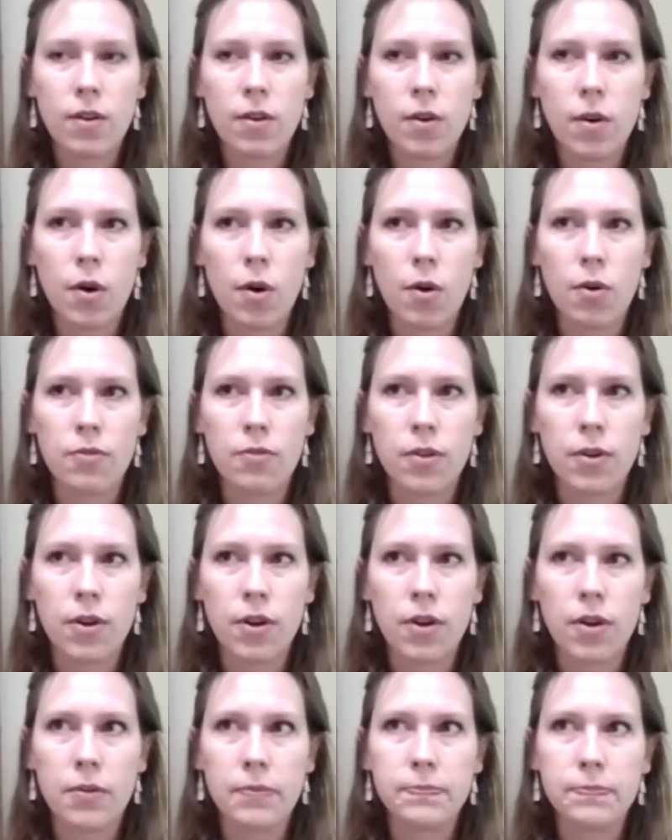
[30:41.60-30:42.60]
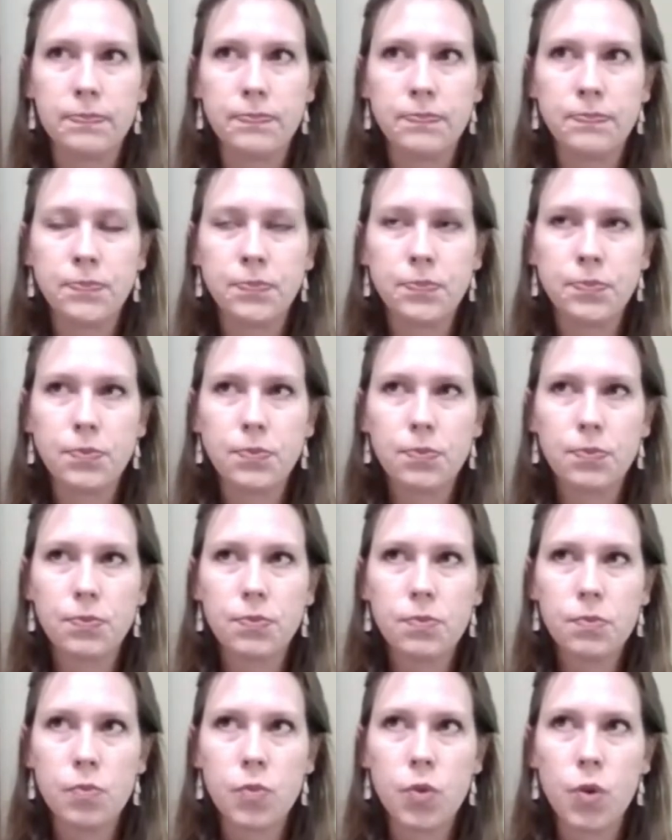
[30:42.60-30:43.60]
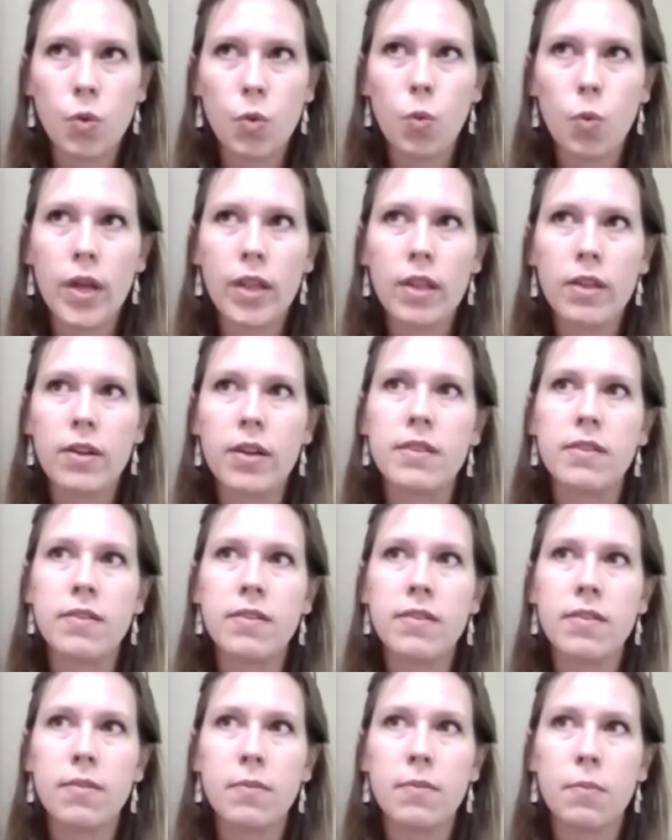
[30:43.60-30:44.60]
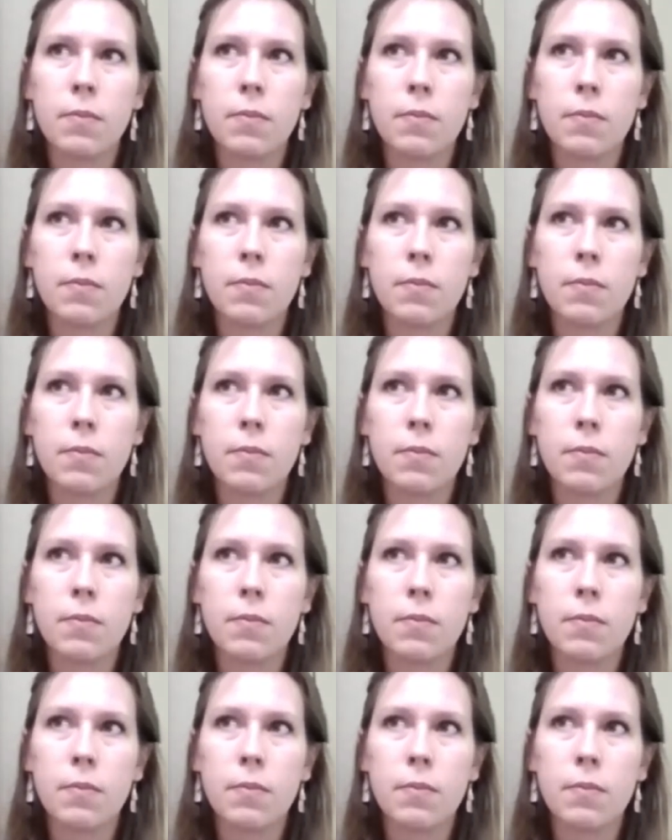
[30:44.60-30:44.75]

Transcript: over whether it's